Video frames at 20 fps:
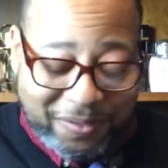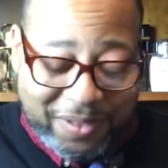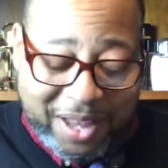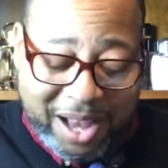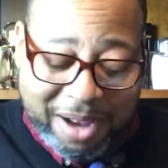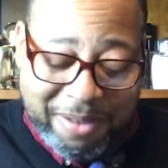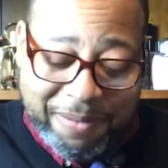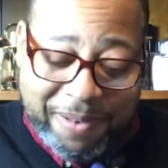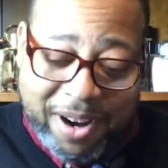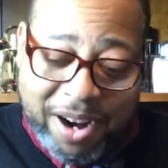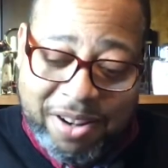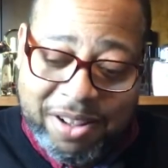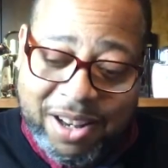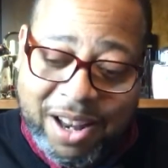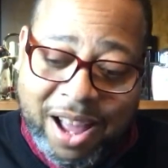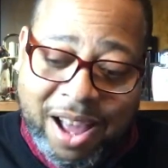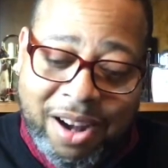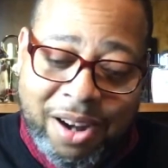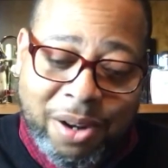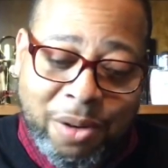I found it
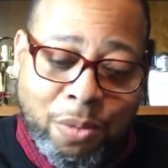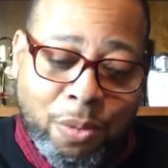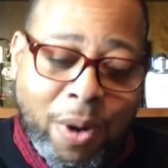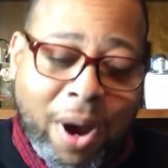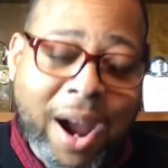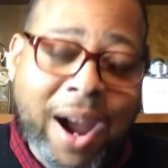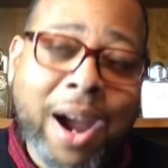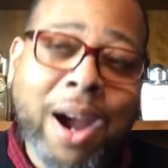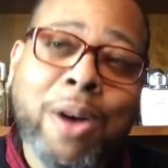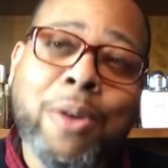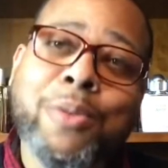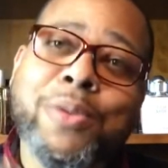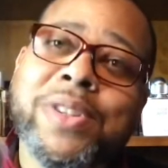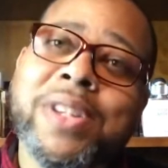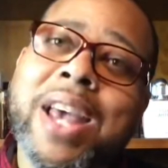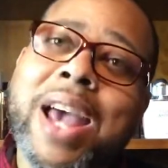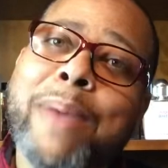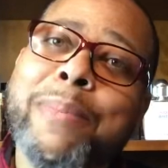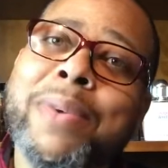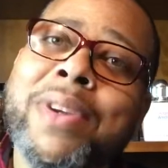out in the wild. Was
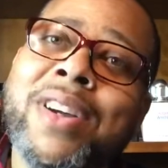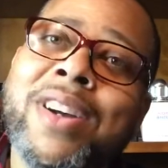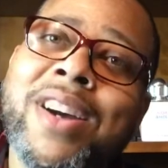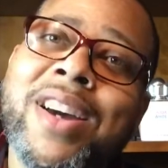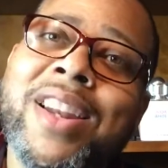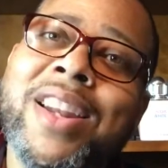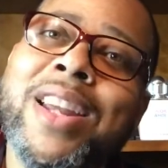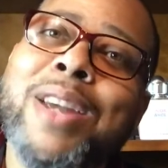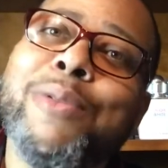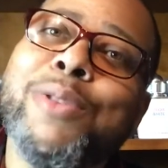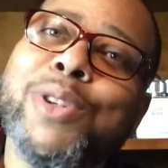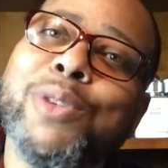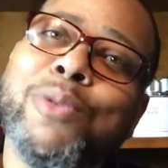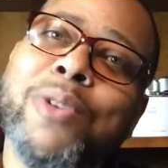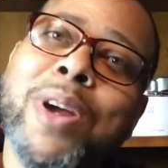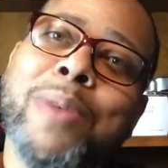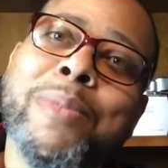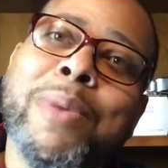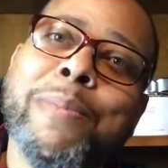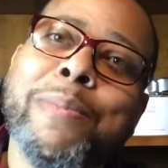happy hunting. It was
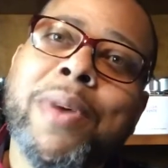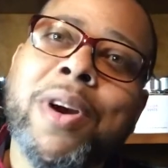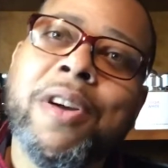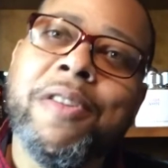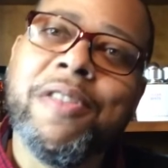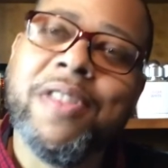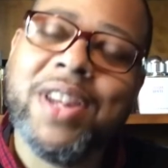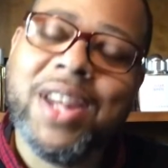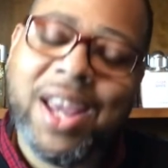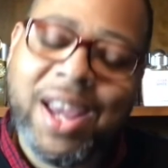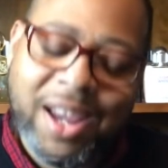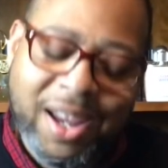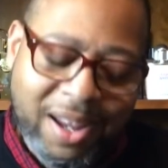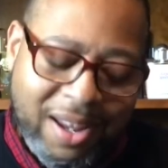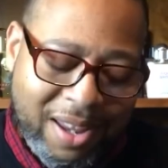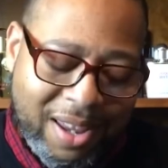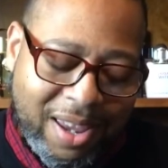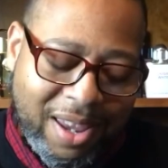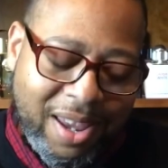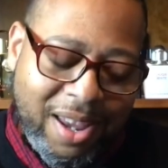around my birthday,
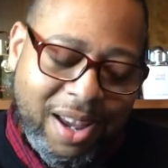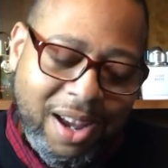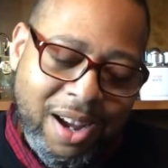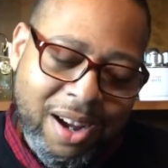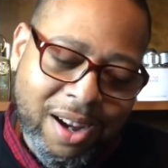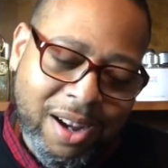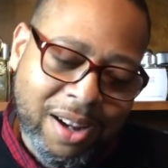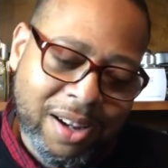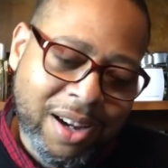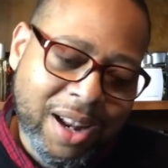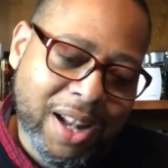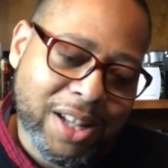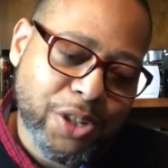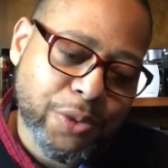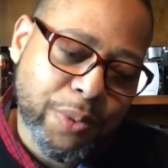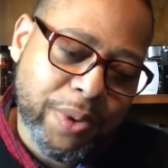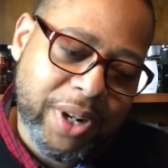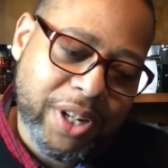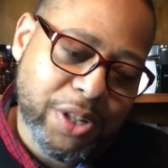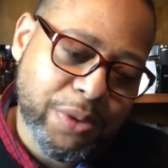uh, not
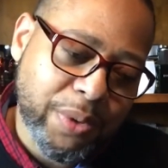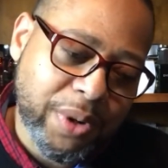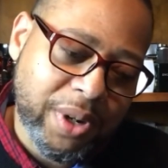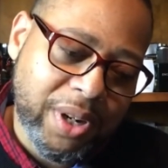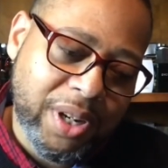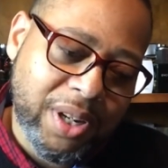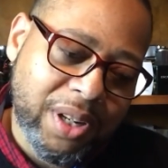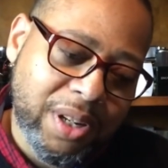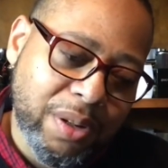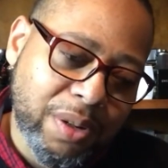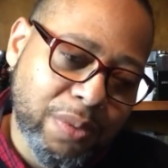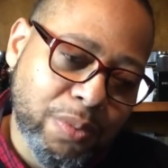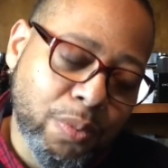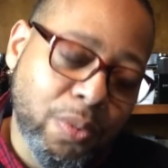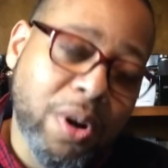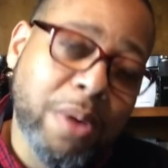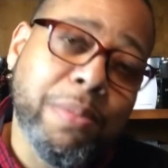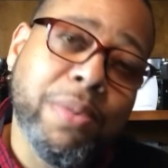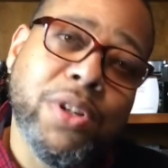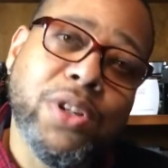2021,
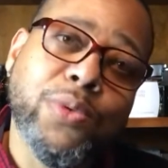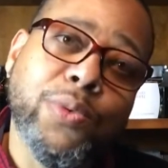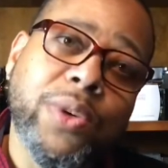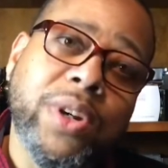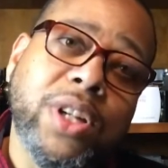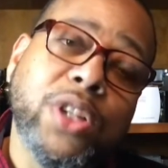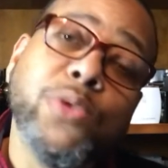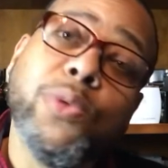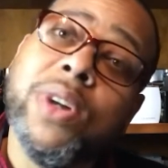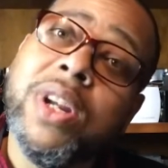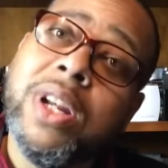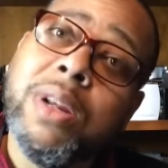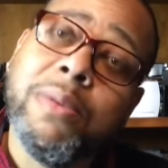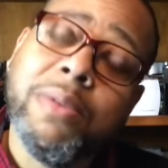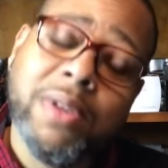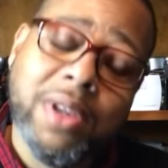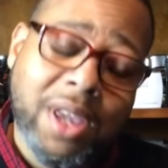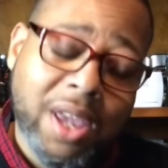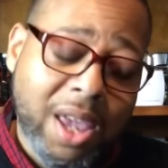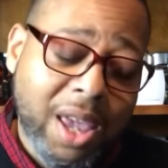but 2020,
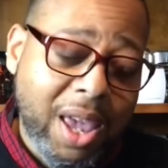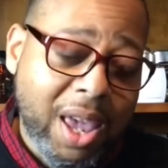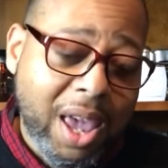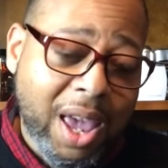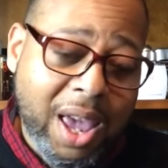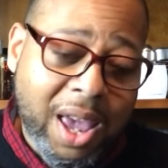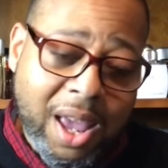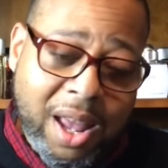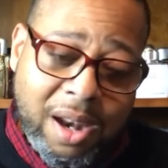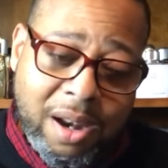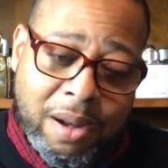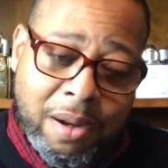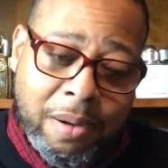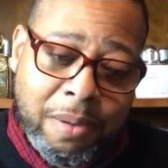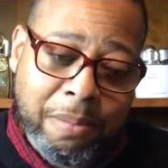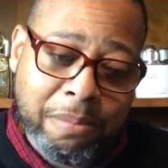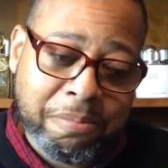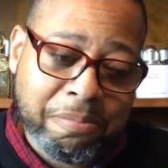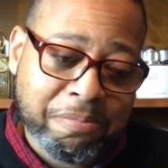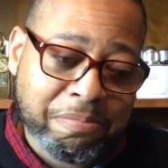and
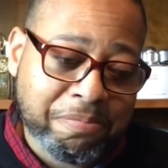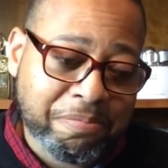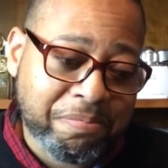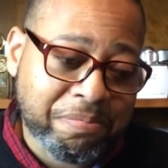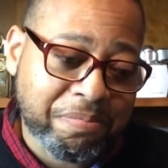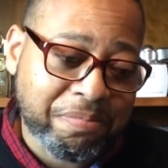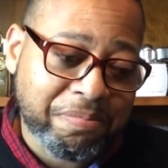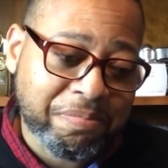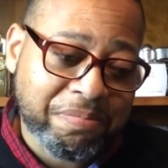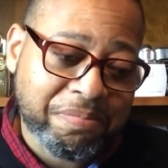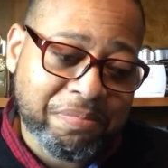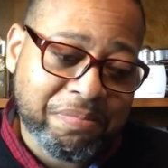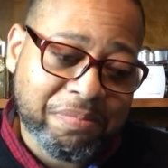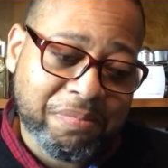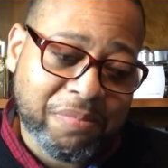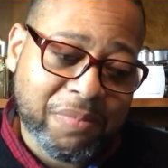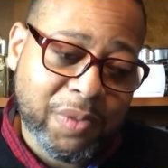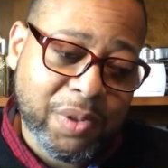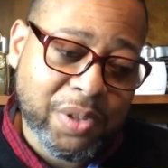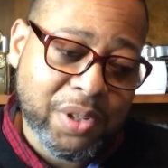um,
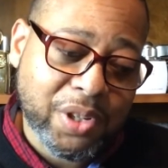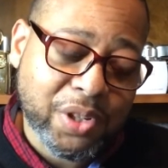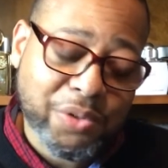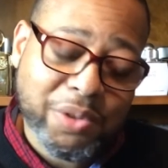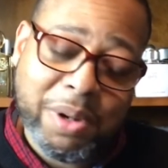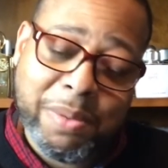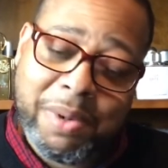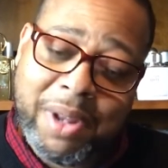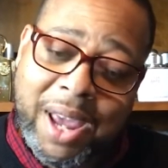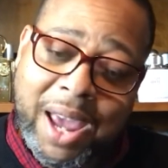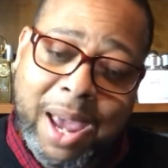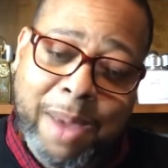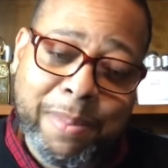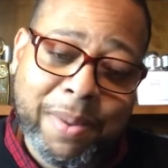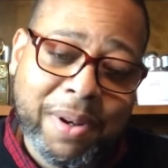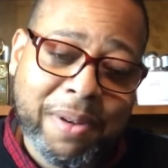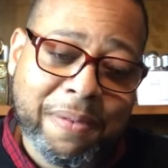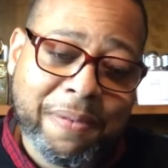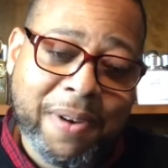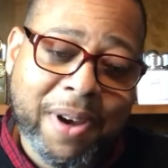was extremely happy
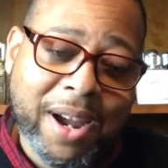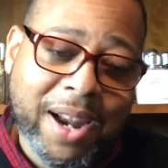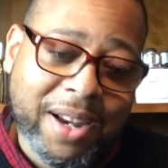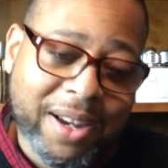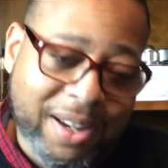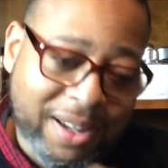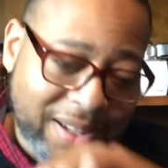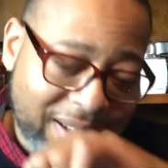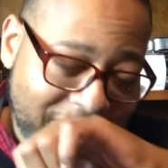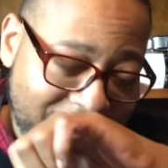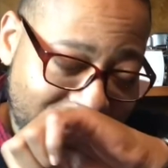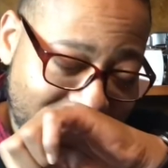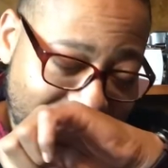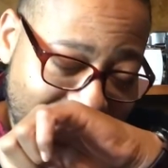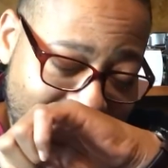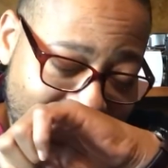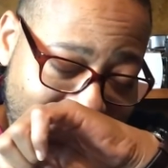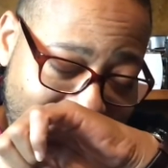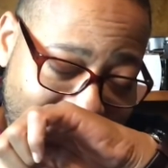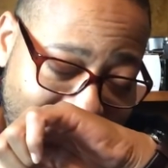to find it.
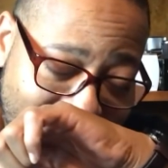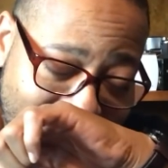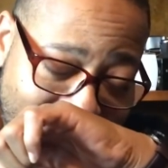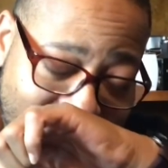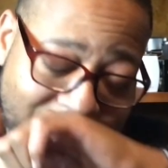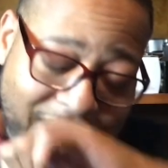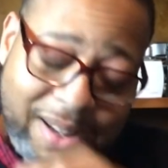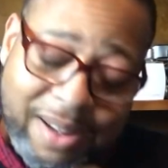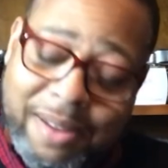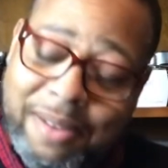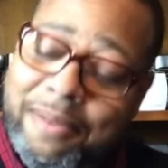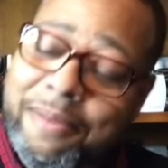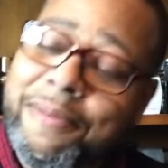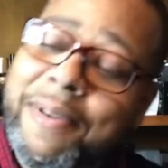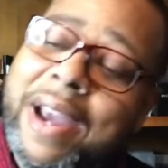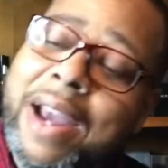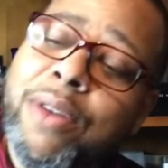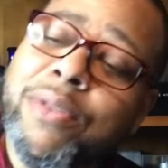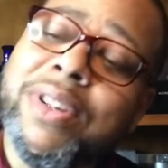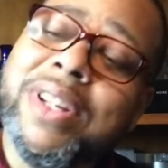
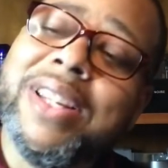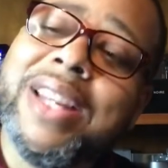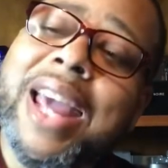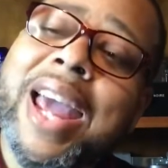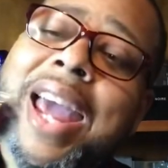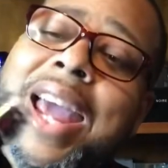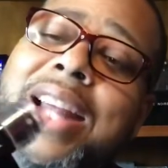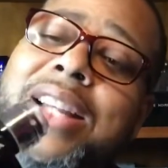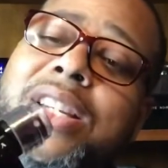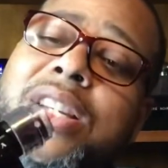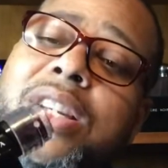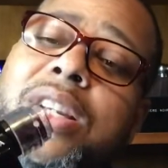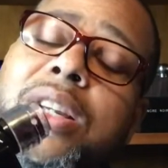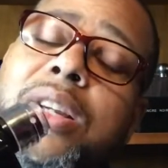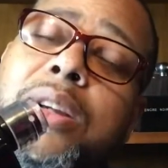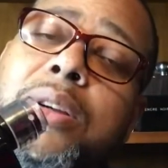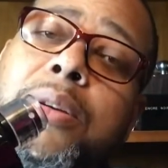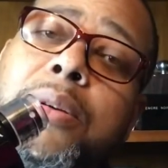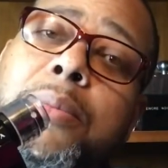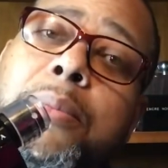Found it at
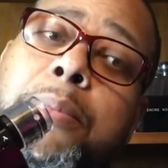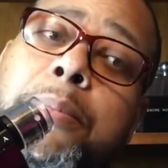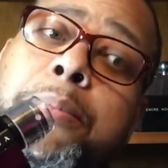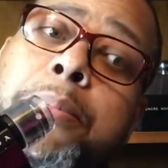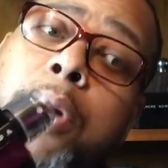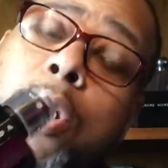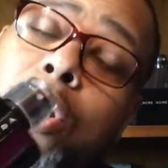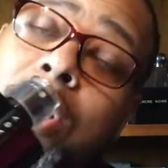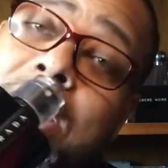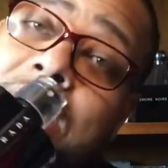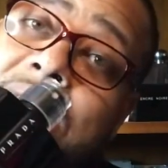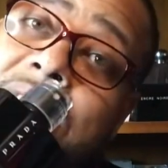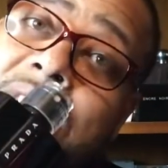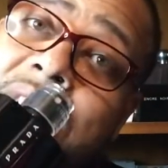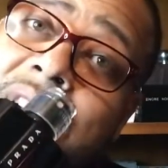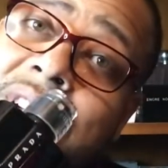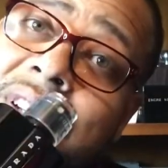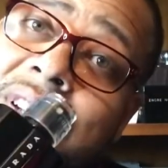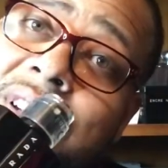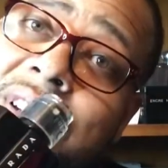
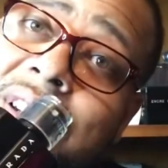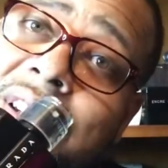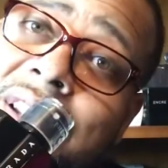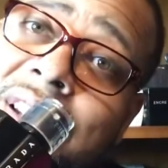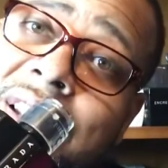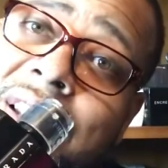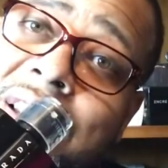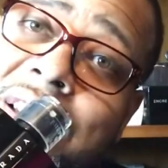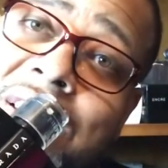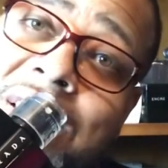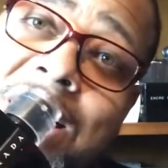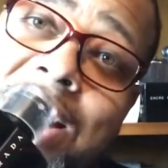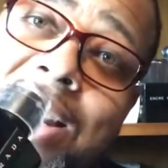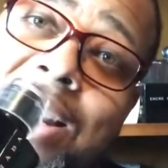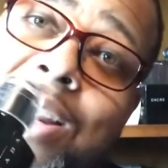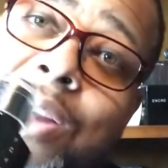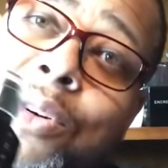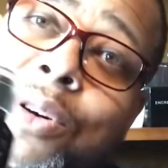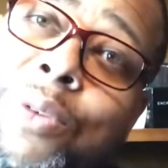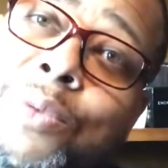Burlington. Didn't
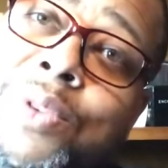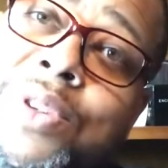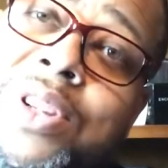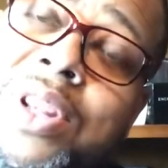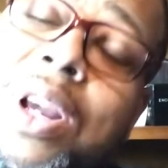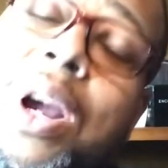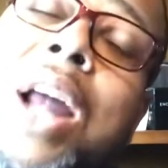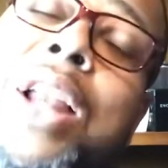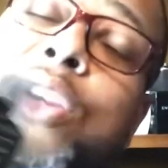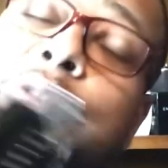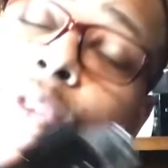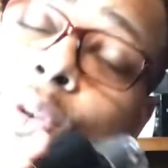know it was. I knew